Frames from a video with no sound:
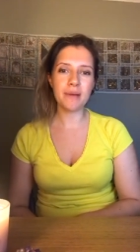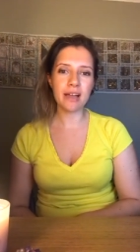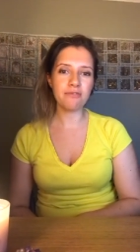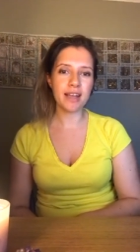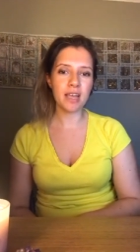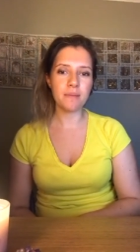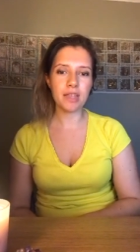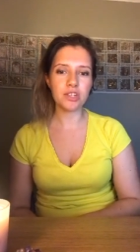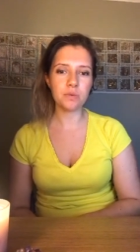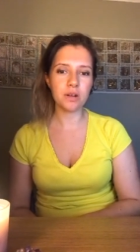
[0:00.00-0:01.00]
I'd
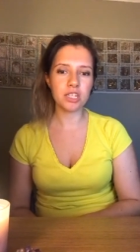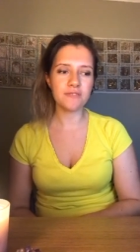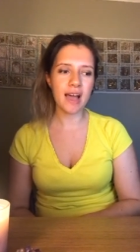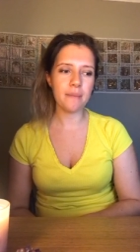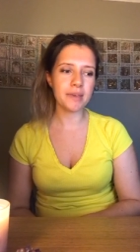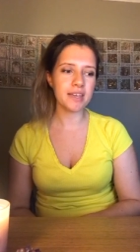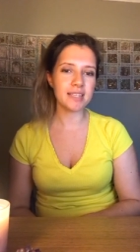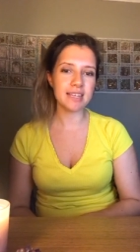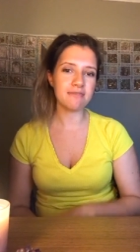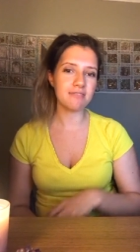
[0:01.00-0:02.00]
recommend you watch that because
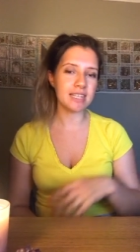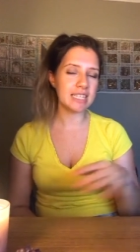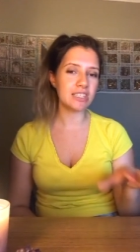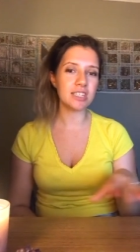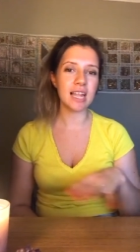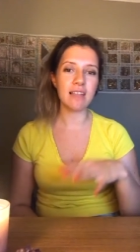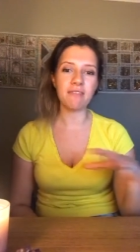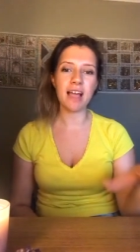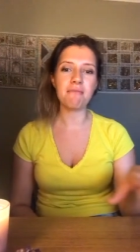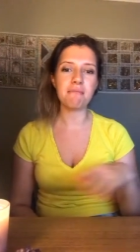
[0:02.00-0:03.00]
it really does kind of
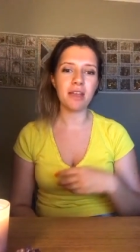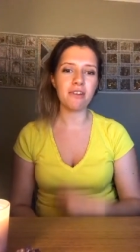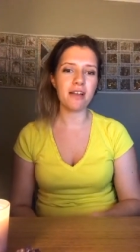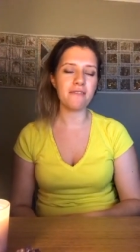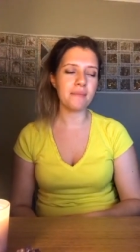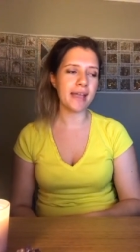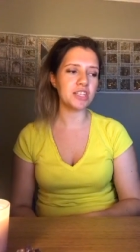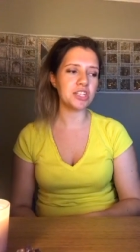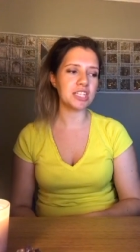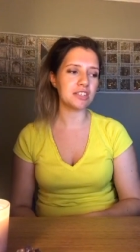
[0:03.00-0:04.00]
like mirror the
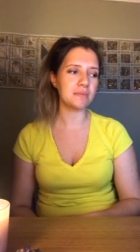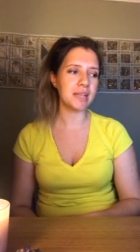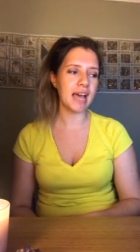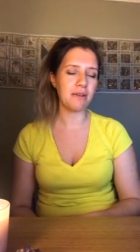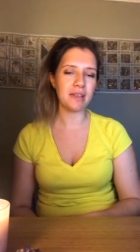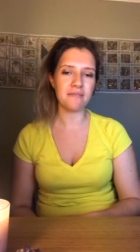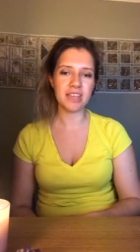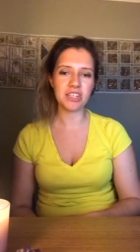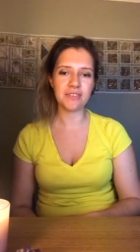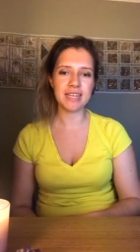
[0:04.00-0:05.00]
messages coming out in
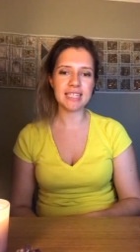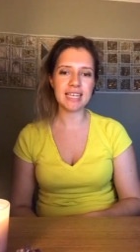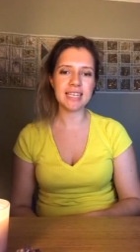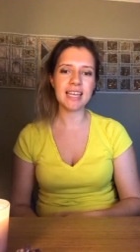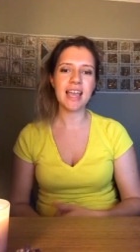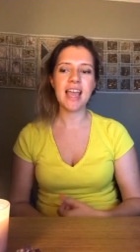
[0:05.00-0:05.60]
this reading.